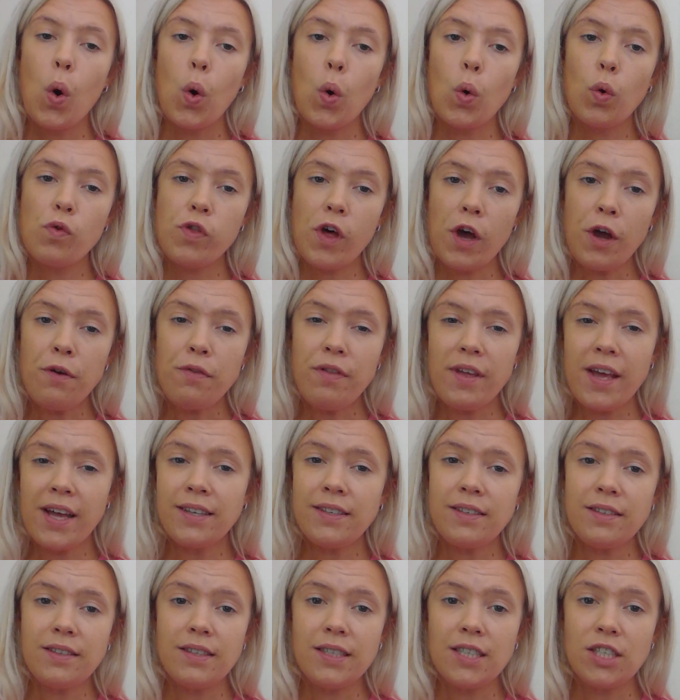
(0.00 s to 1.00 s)
Although the
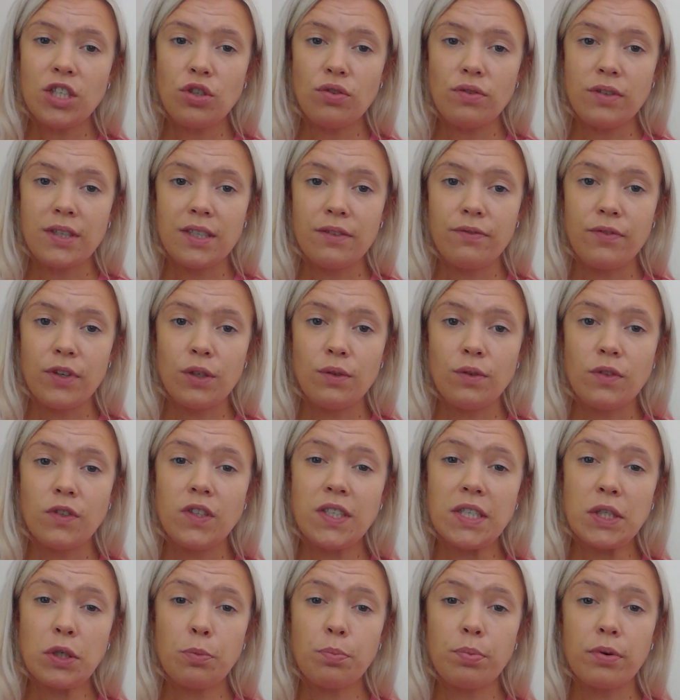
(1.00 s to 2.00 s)
entity tree view
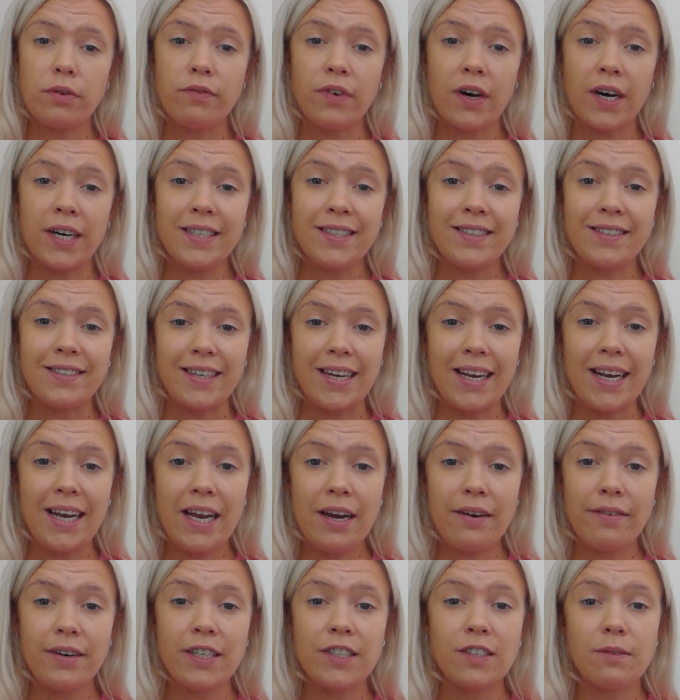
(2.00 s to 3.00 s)
still provides the
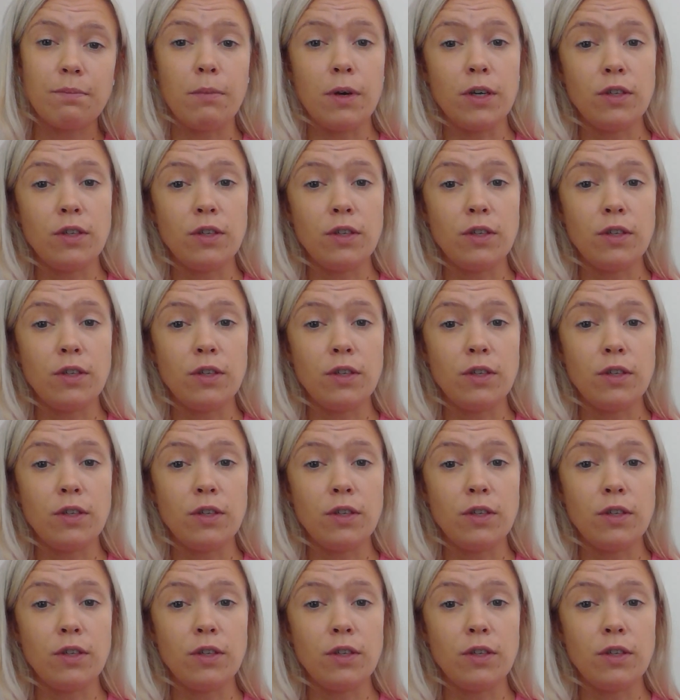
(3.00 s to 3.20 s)
clearest,